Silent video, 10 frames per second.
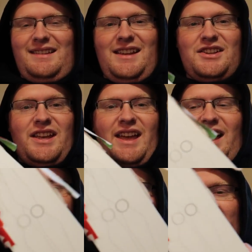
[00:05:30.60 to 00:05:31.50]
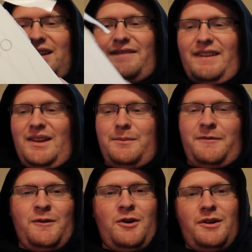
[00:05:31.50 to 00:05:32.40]
J I uh, Phantom
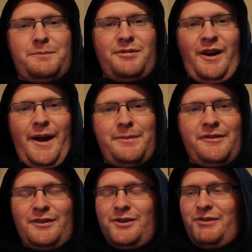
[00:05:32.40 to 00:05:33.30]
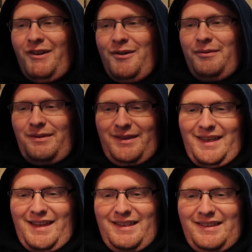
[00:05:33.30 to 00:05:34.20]
four props for a drone
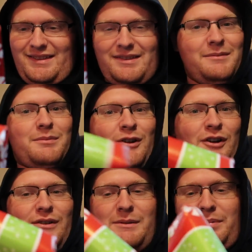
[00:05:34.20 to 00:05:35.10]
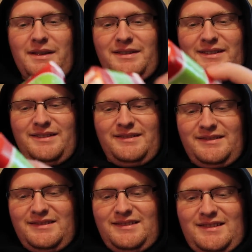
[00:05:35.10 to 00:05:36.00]
that is currently busted.
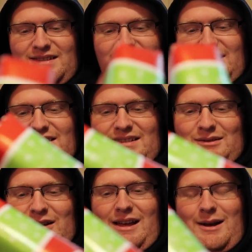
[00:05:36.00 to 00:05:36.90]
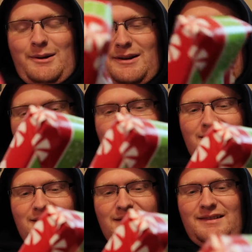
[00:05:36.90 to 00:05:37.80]
Wow.
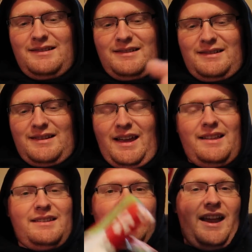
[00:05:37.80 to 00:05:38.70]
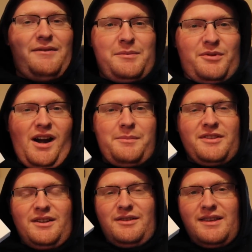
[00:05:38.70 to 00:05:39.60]
At least I have the props though.